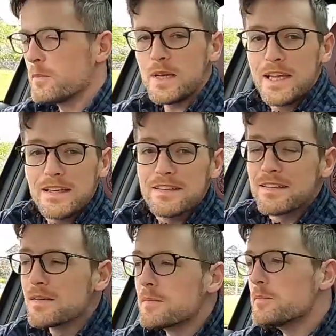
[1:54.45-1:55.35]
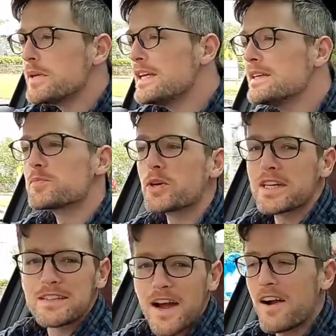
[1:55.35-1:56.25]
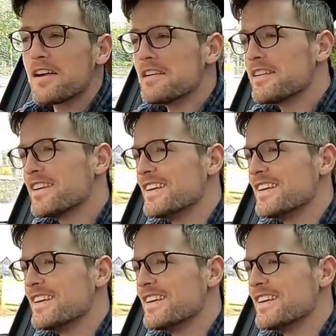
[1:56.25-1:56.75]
Please bring it to Ireland.